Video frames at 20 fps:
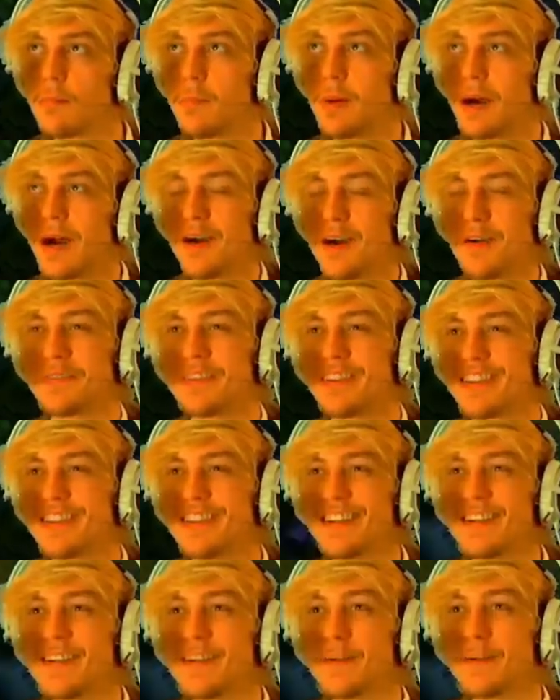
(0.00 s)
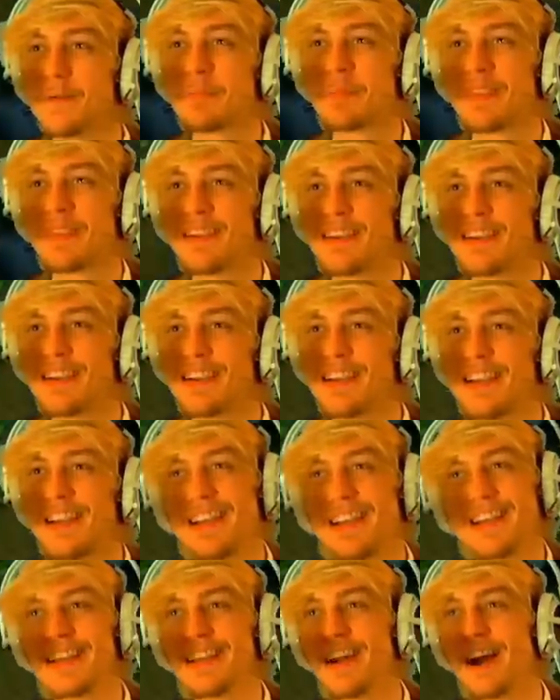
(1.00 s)
Bound?
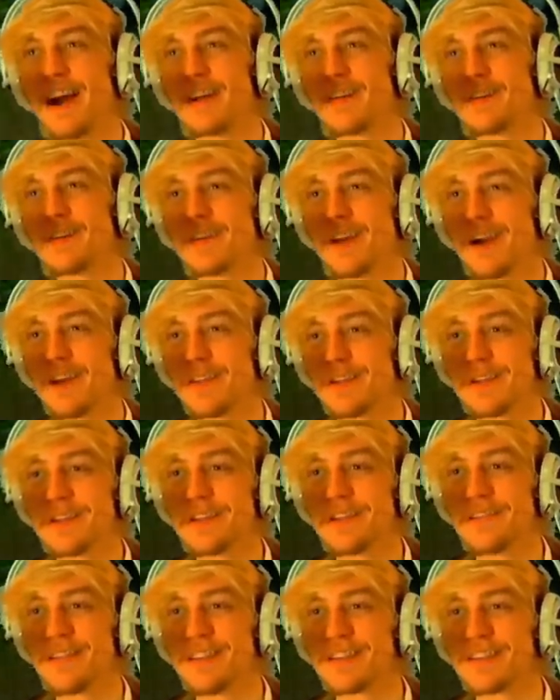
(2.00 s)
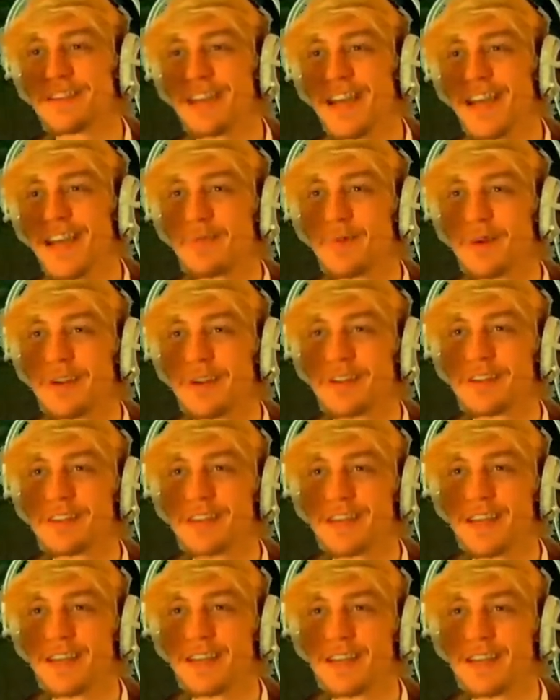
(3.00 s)
I don't even understand why they're not
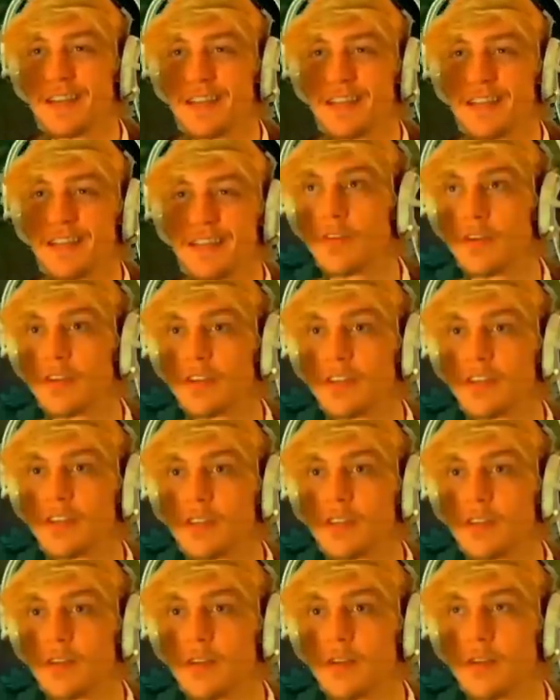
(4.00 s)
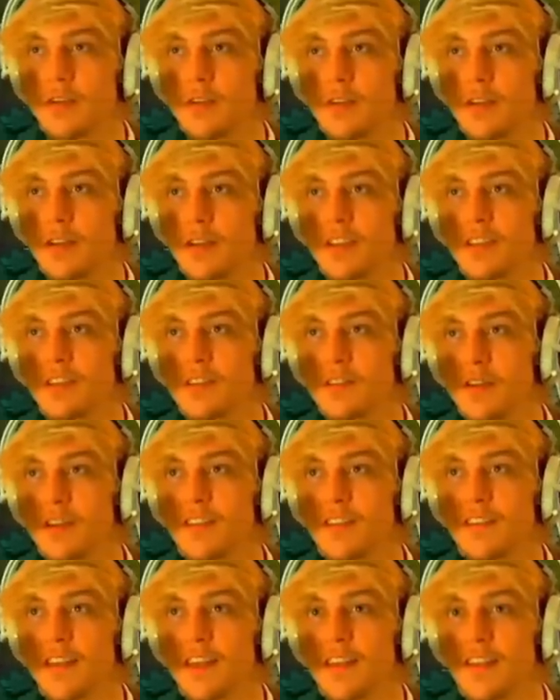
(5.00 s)
surrendering yet. Look at this
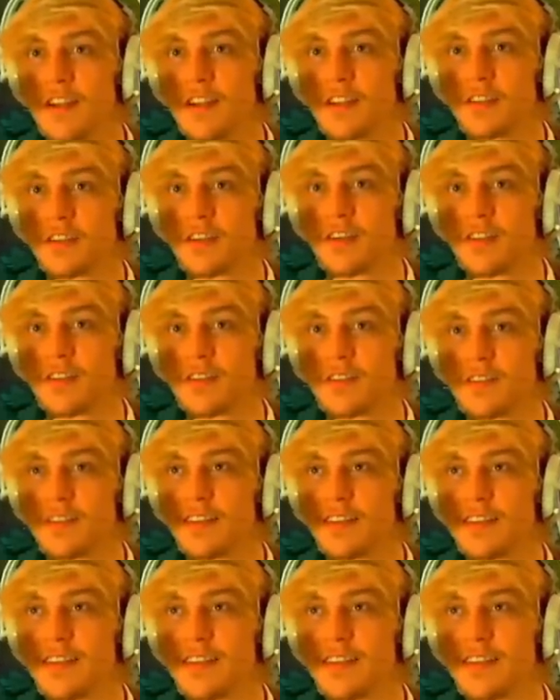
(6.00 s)
turret at Nashor, dude.